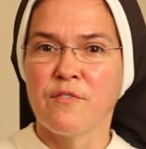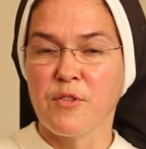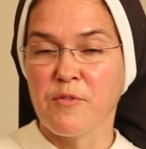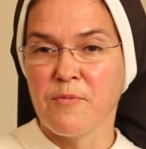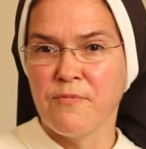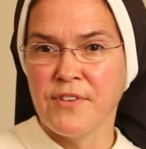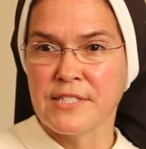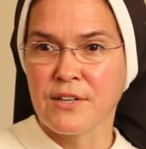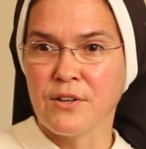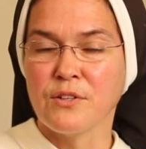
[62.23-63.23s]
from the
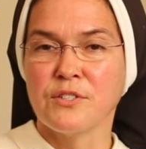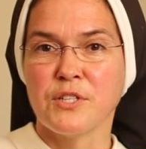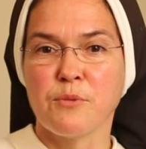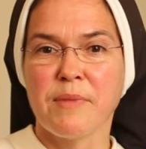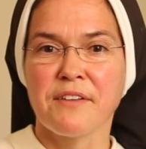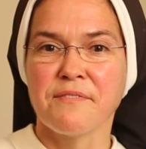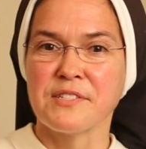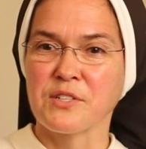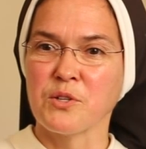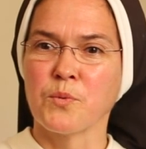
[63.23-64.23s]
physical to the
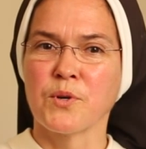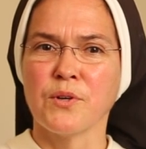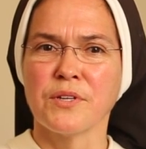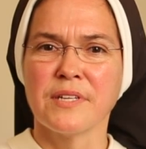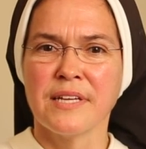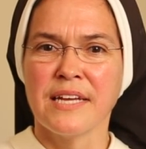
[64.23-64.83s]
metaphysical world.